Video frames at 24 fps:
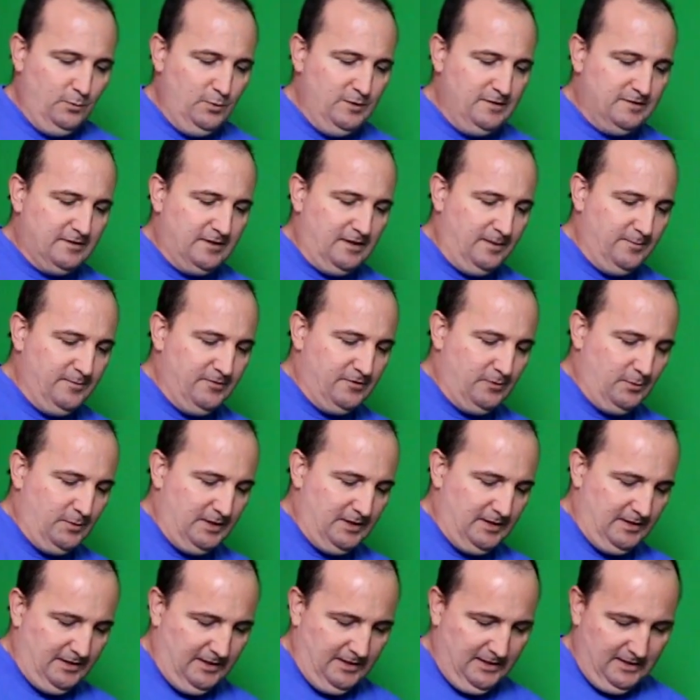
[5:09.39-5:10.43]
which comes
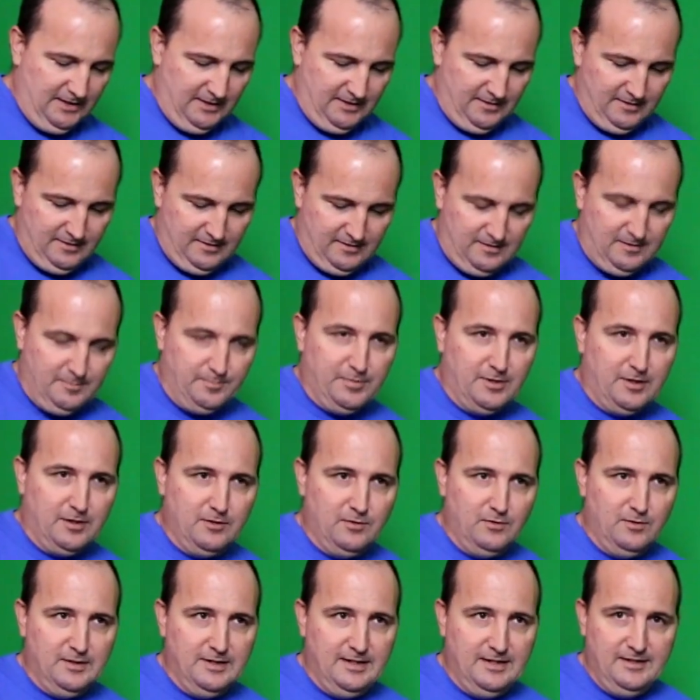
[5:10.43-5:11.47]
with the
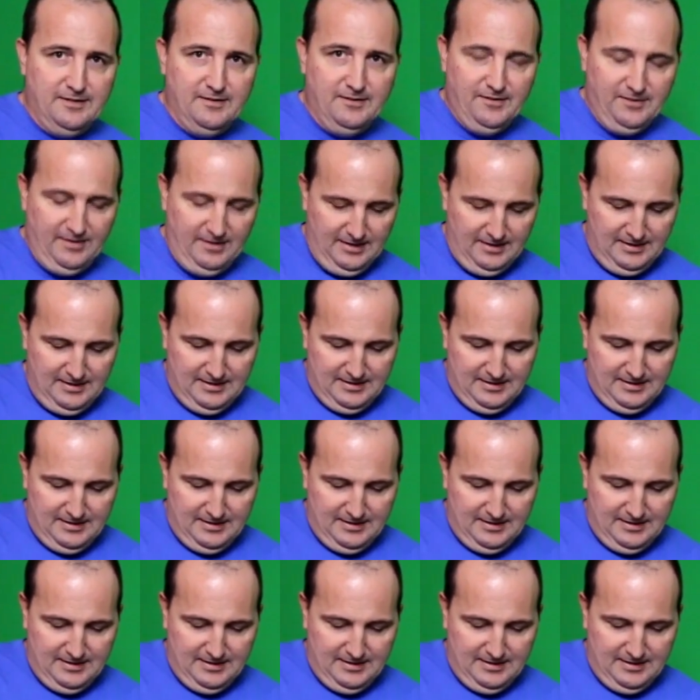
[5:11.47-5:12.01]
Barlow lens,